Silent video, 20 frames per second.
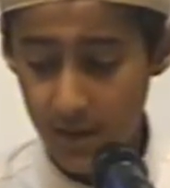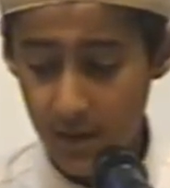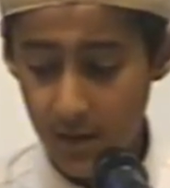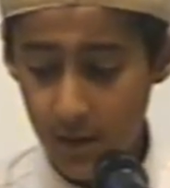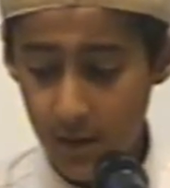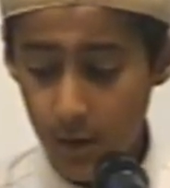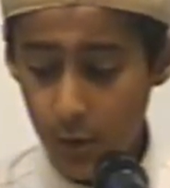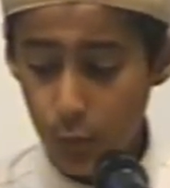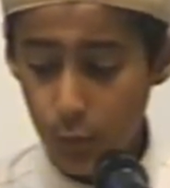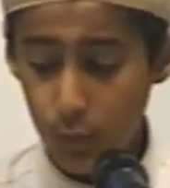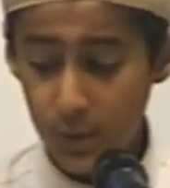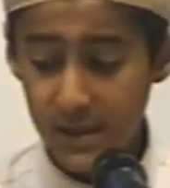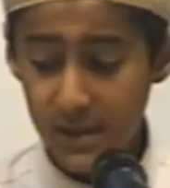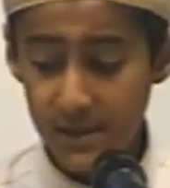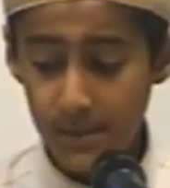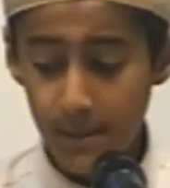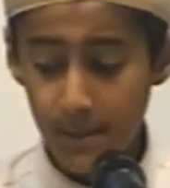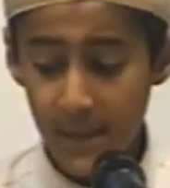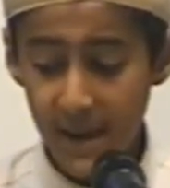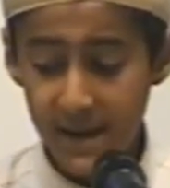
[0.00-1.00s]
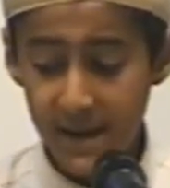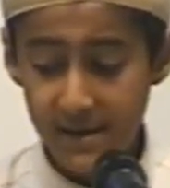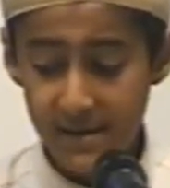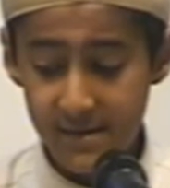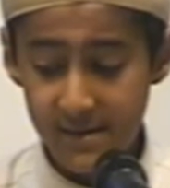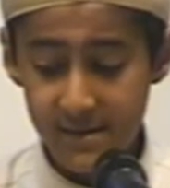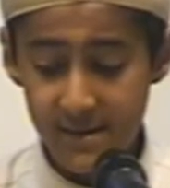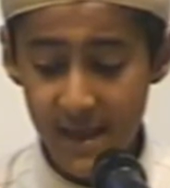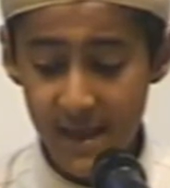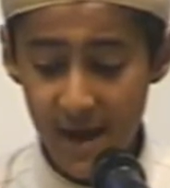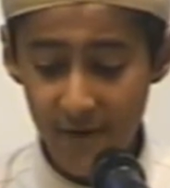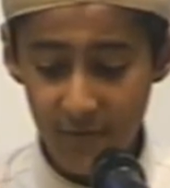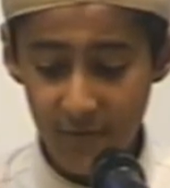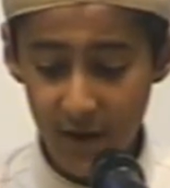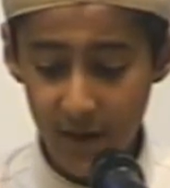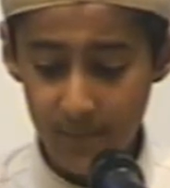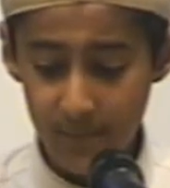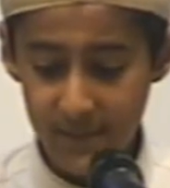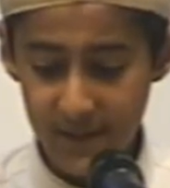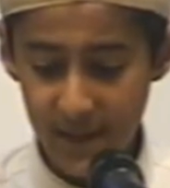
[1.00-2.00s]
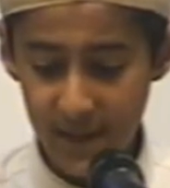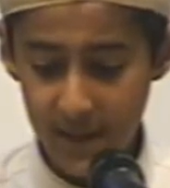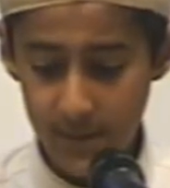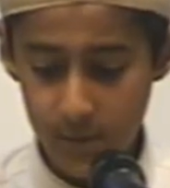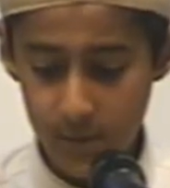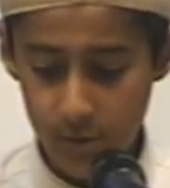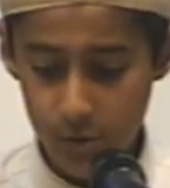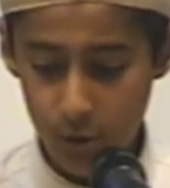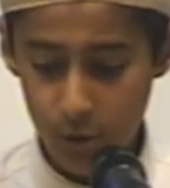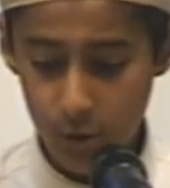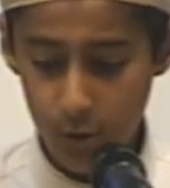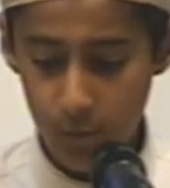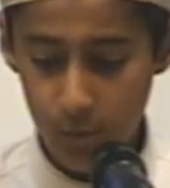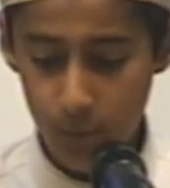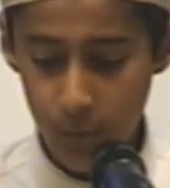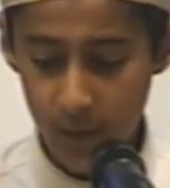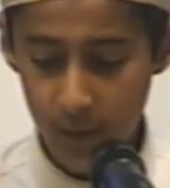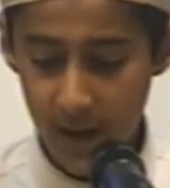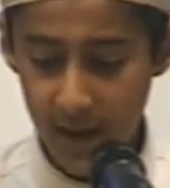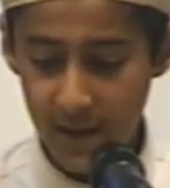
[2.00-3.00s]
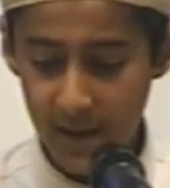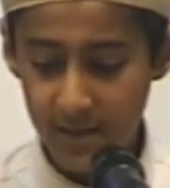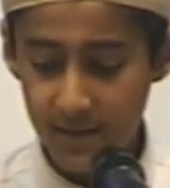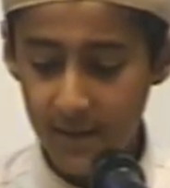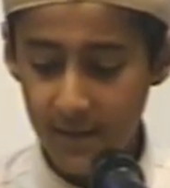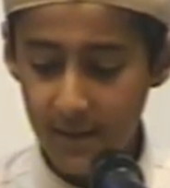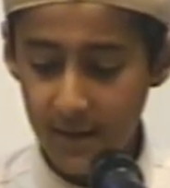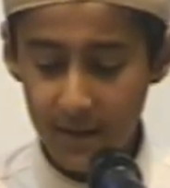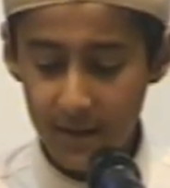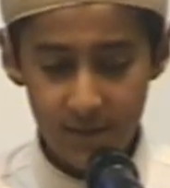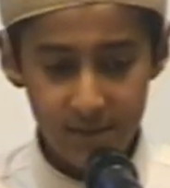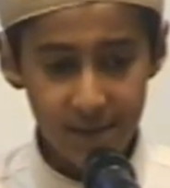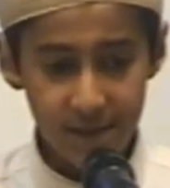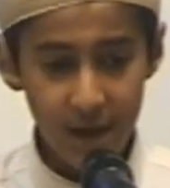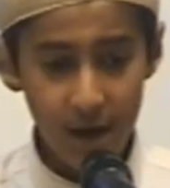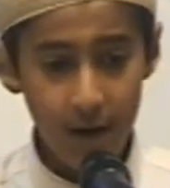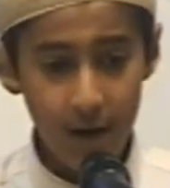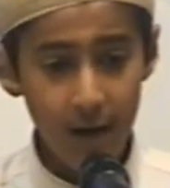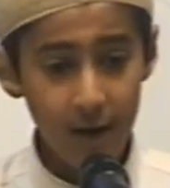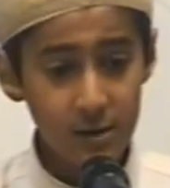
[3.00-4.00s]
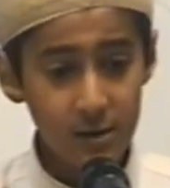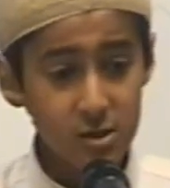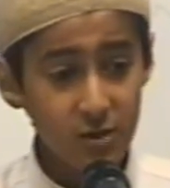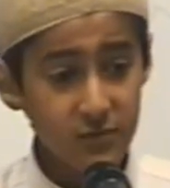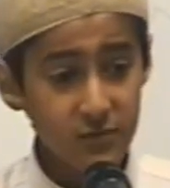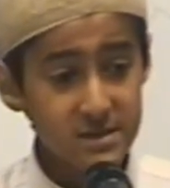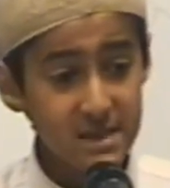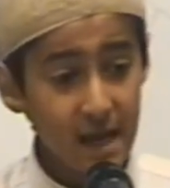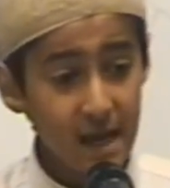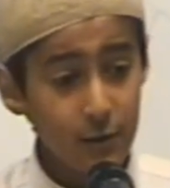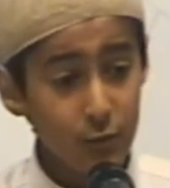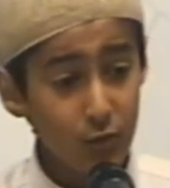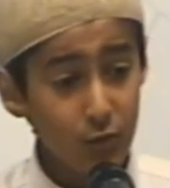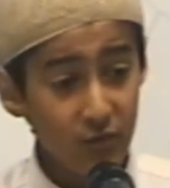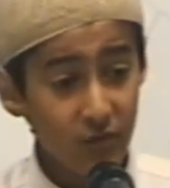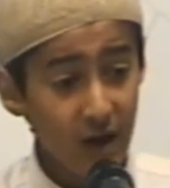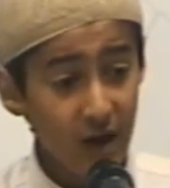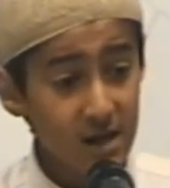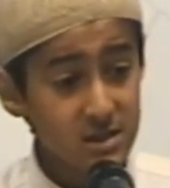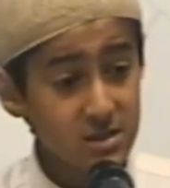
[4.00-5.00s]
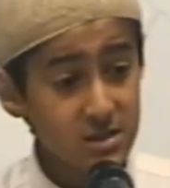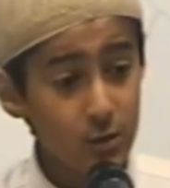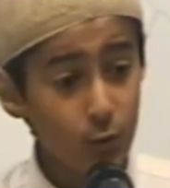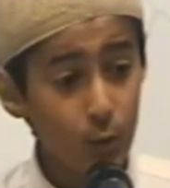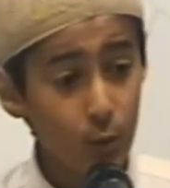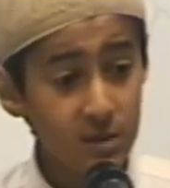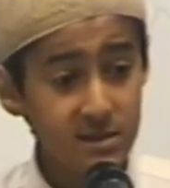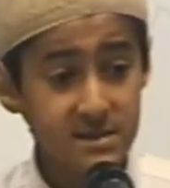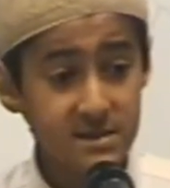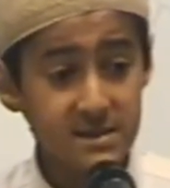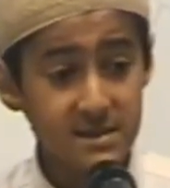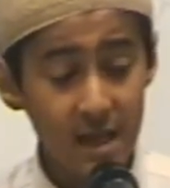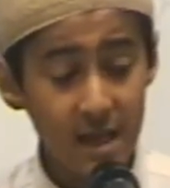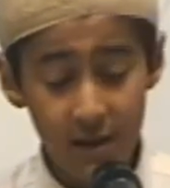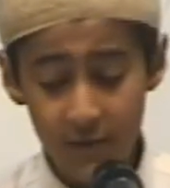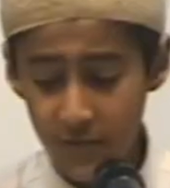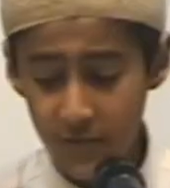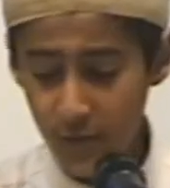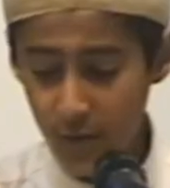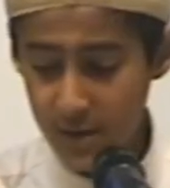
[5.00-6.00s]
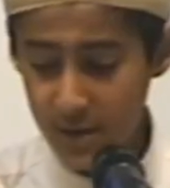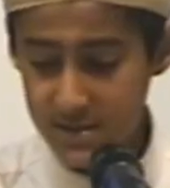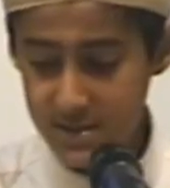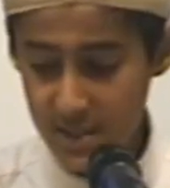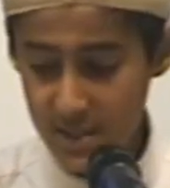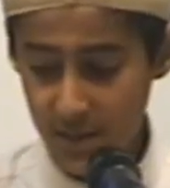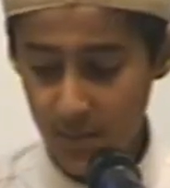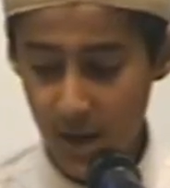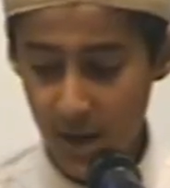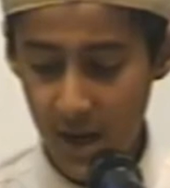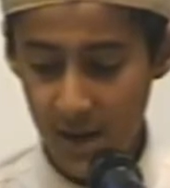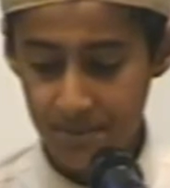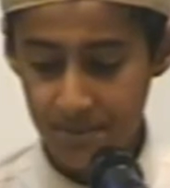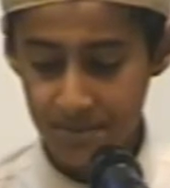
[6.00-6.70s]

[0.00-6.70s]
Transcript: we may never be able to comprehend the urge of sacrificing oneself for his Imam.